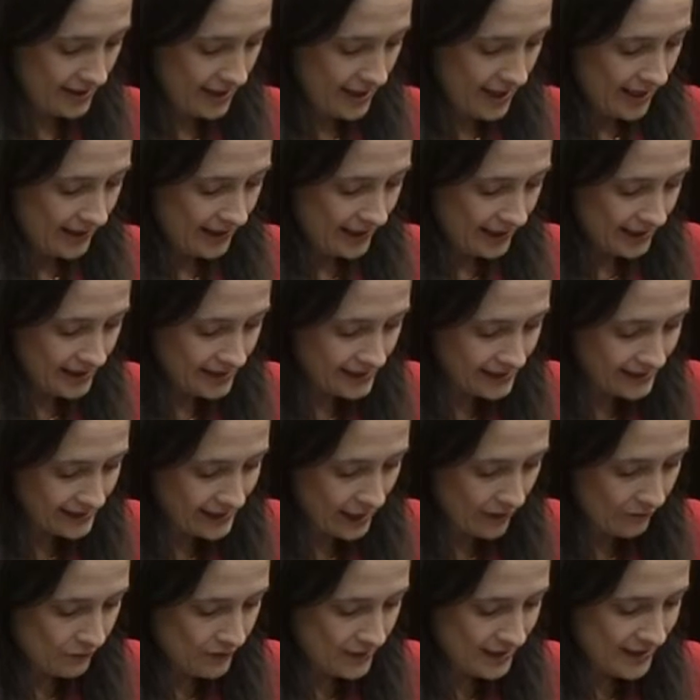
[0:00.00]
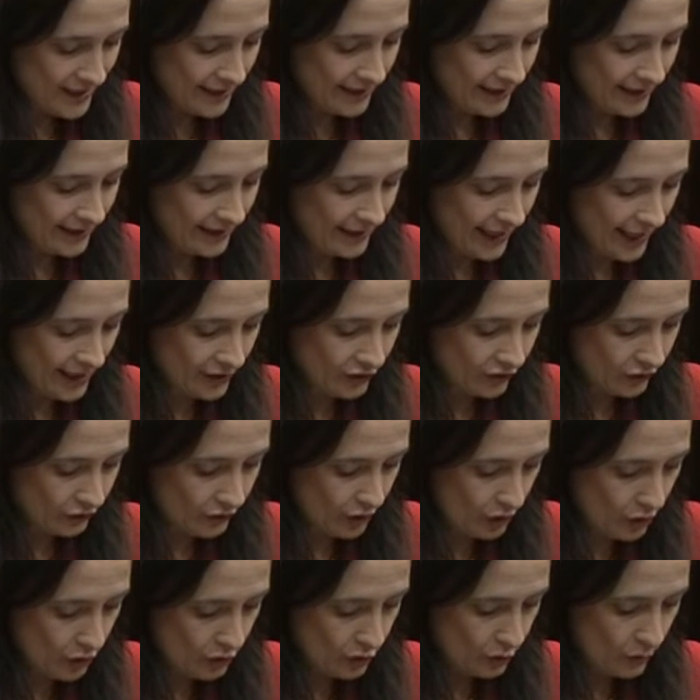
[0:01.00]
they can selflessly neglect their
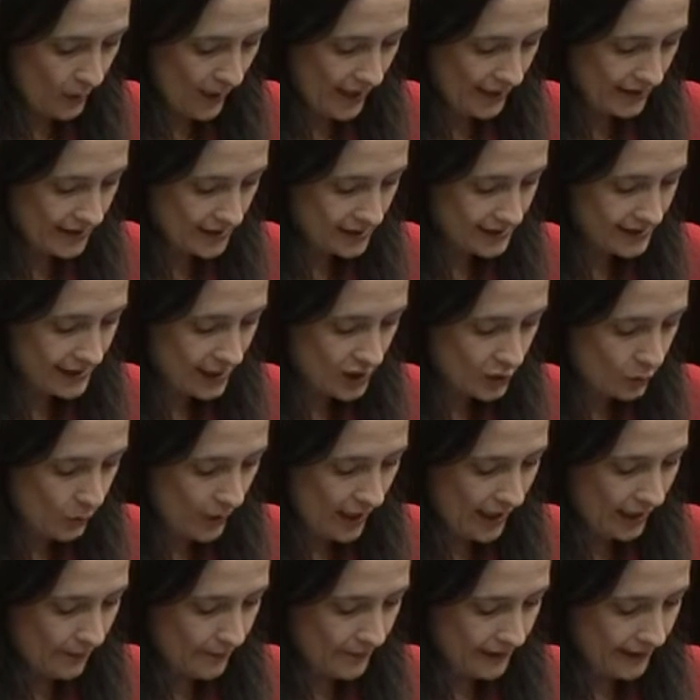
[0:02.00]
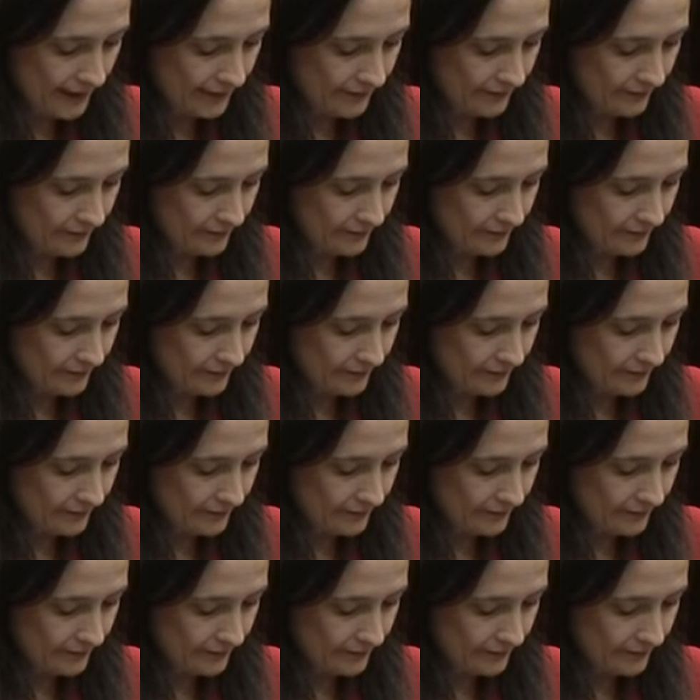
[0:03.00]
own wellness and well-being.